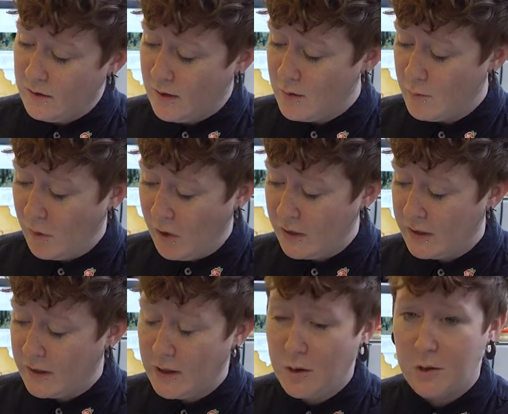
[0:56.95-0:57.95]
and block
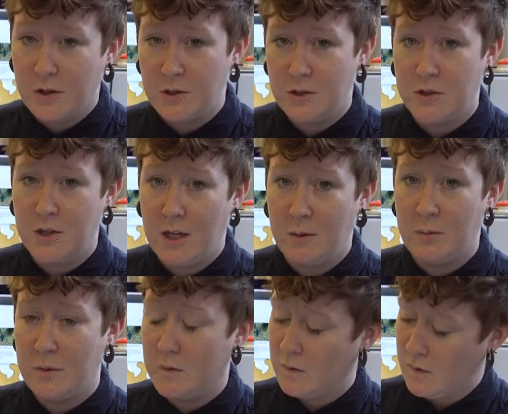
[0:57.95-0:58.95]
it out into
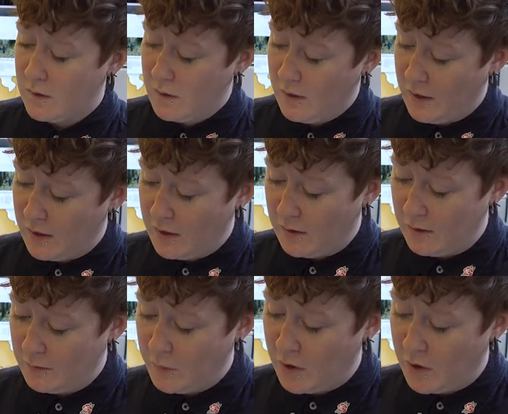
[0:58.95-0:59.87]
shapes and